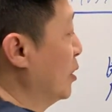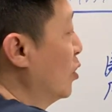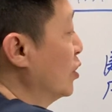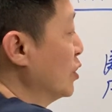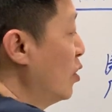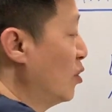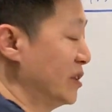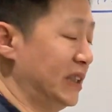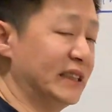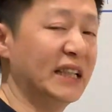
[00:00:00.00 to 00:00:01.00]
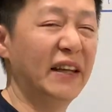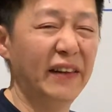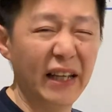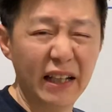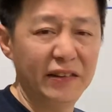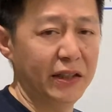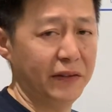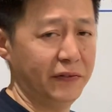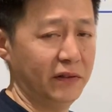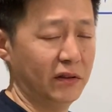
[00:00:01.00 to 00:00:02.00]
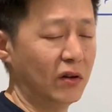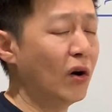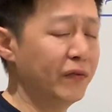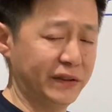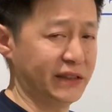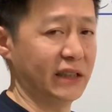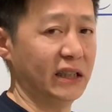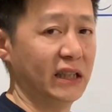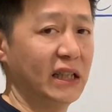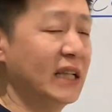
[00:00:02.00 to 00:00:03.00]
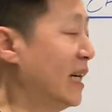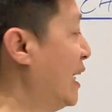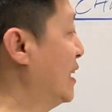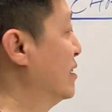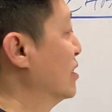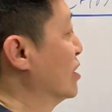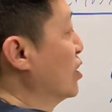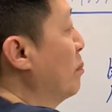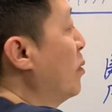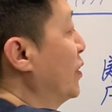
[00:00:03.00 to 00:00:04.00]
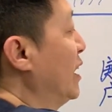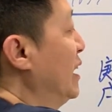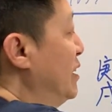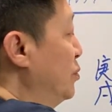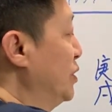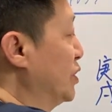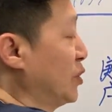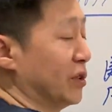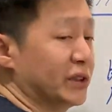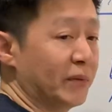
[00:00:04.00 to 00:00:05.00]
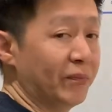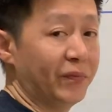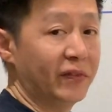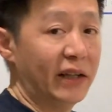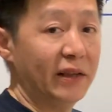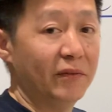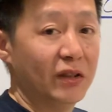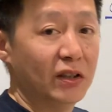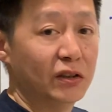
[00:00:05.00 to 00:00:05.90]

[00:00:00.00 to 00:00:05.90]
Because ox is negative officer and supporting his resource, right?